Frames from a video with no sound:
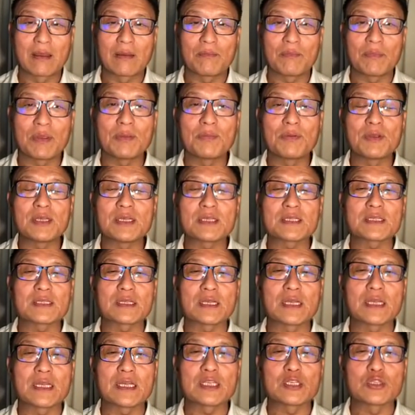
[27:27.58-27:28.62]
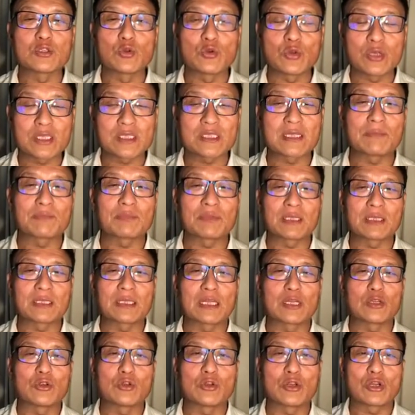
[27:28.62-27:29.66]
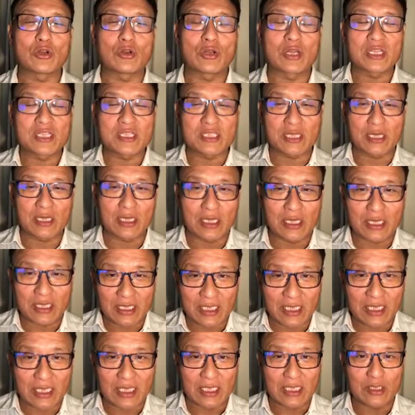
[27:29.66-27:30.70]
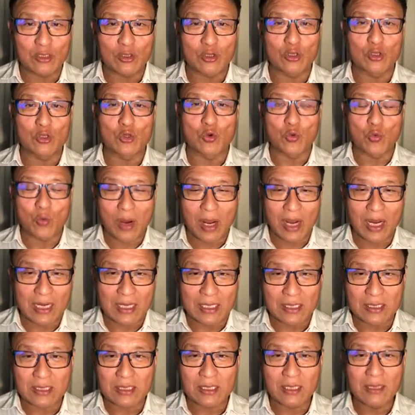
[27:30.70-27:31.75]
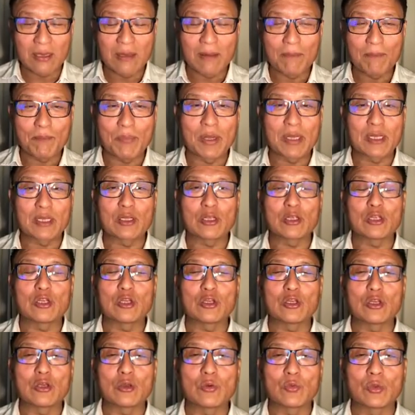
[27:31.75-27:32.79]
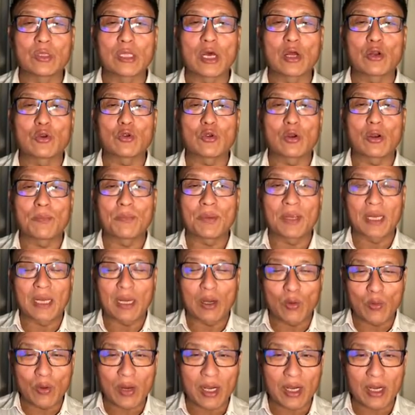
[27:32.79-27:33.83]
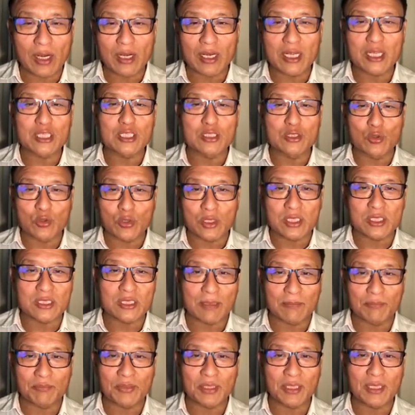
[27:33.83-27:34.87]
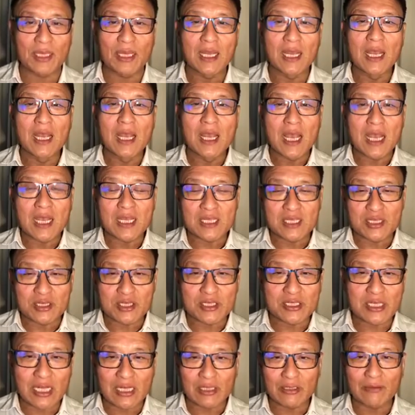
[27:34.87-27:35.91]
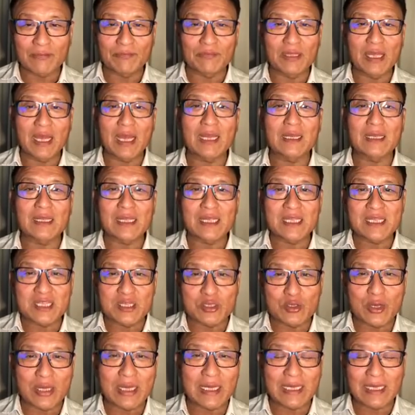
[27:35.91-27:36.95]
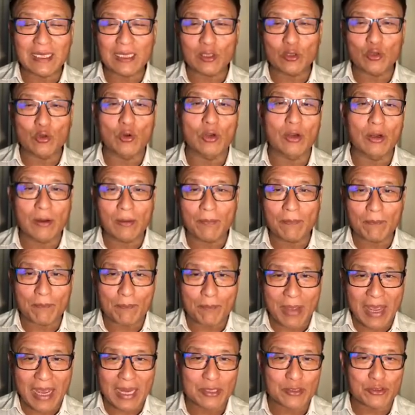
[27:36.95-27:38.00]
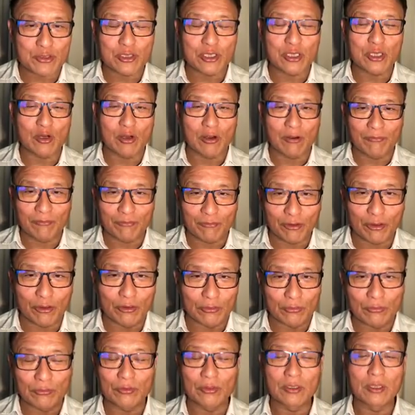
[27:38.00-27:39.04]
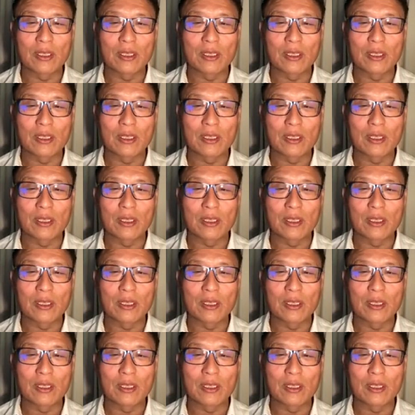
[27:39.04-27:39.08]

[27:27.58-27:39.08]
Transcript: Maybe it's, it's doing something that you don't necessarily need or you want, but without your being aware, it's doing something as a result of that, it's draining your battery or phone.